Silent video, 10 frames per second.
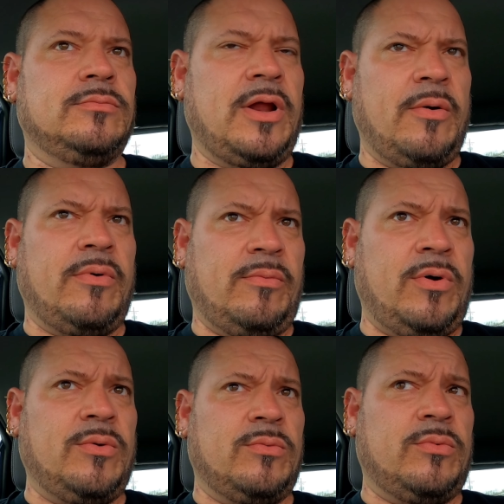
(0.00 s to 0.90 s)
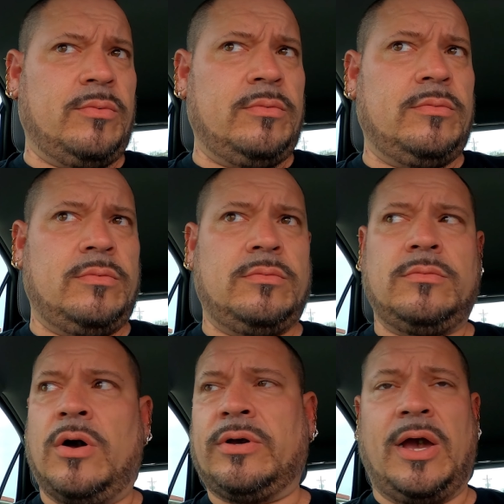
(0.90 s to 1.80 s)
Now, what, don't what, charge you again.
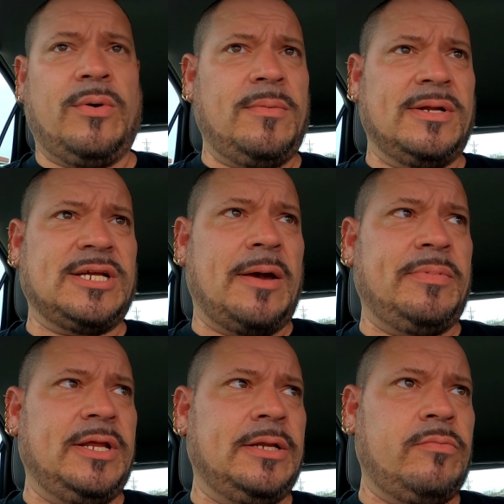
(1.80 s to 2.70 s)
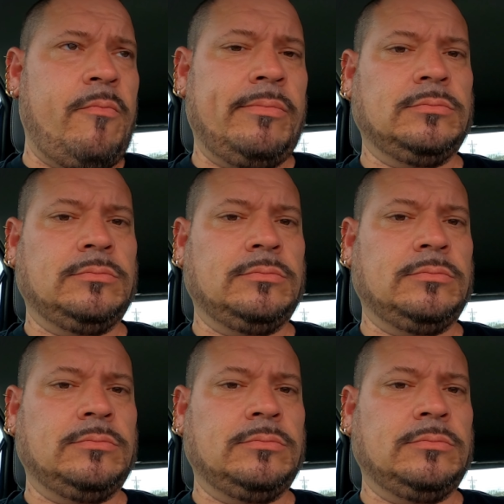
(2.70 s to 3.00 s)
Okay, what am I typing in?